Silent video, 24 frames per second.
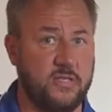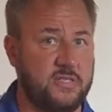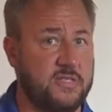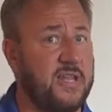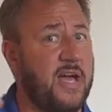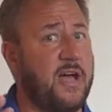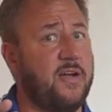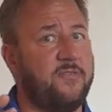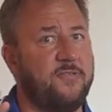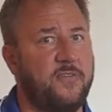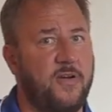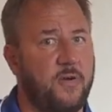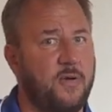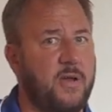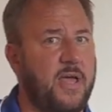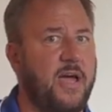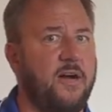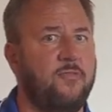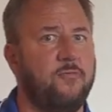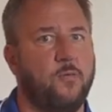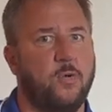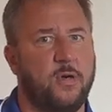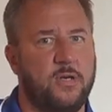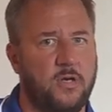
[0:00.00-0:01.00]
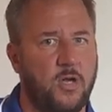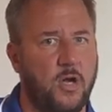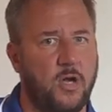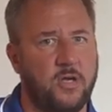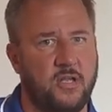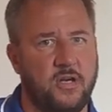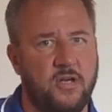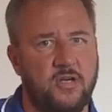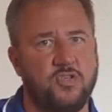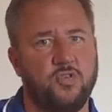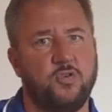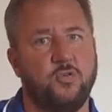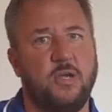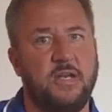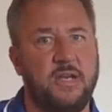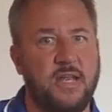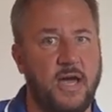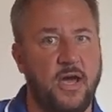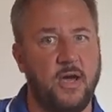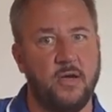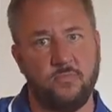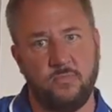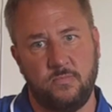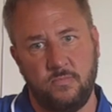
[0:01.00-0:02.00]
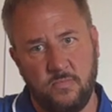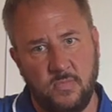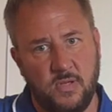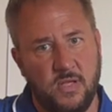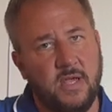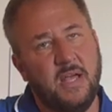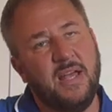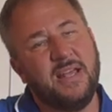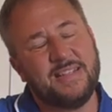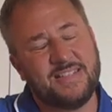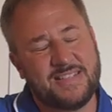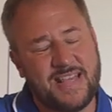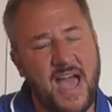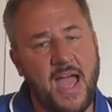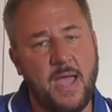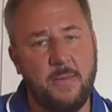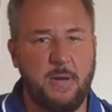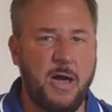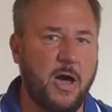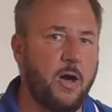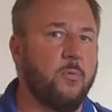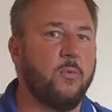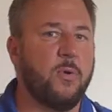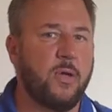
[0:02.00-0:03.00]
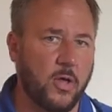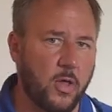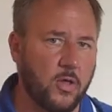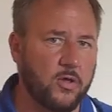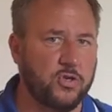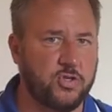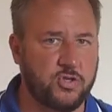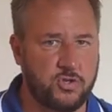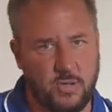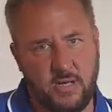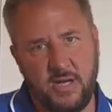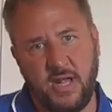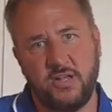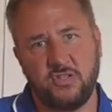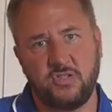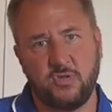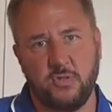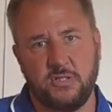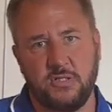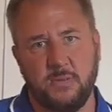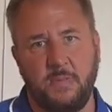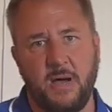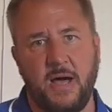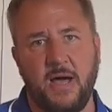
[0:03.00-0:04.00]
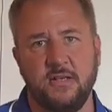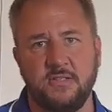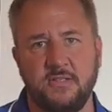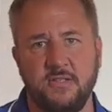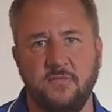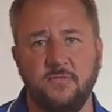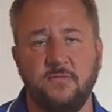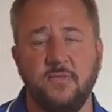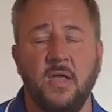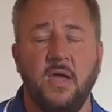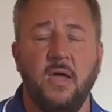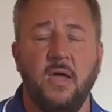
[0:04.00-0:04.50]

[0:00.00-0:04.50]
It's not fair to have one dog in a treat out, timeout. We call it a treat out, so it's a positive.